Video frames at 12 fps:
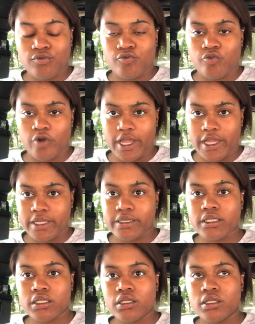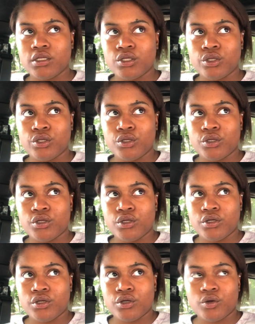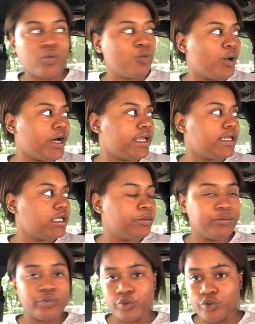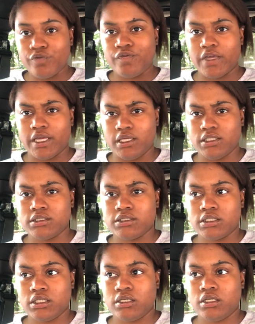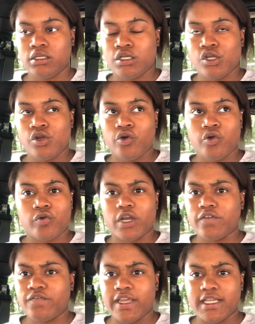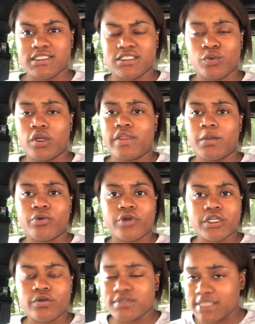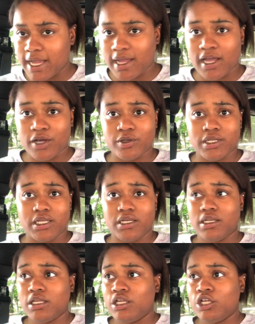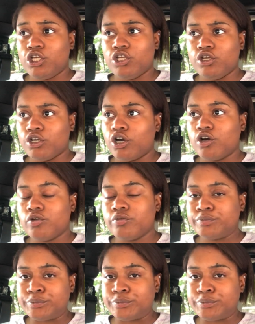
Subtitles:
red, white, and blue phase. Red phase is where they break you down, and, you know,